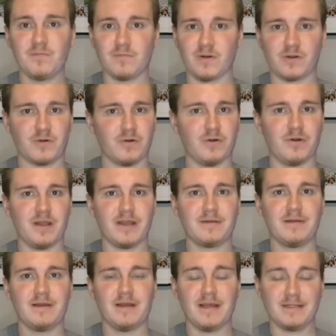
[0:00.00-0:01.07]
recruiting,
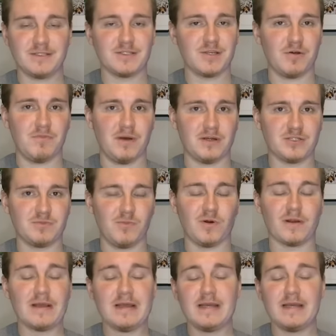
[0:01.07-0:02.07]
and so much more.